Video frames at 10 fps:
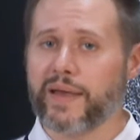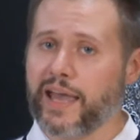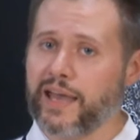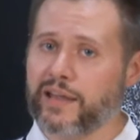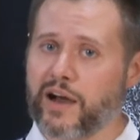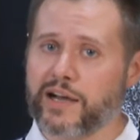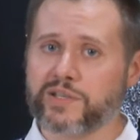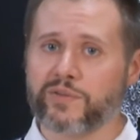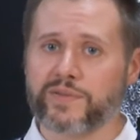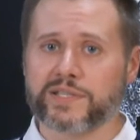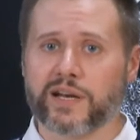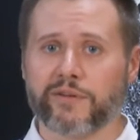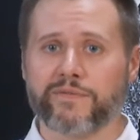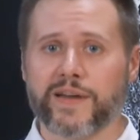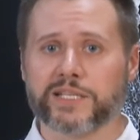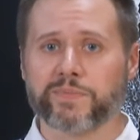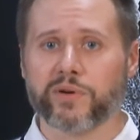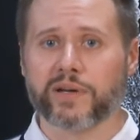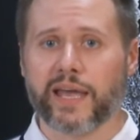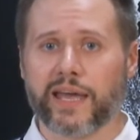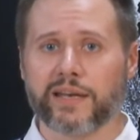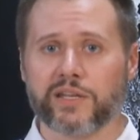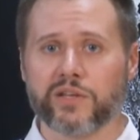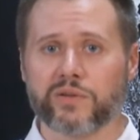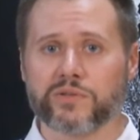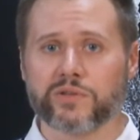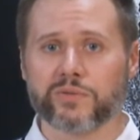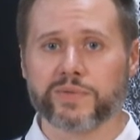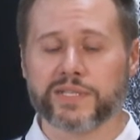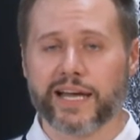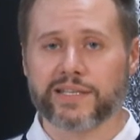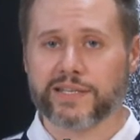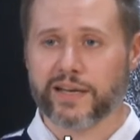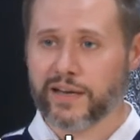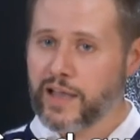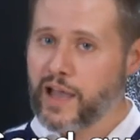and also visit our Facebook and YouTube sites here.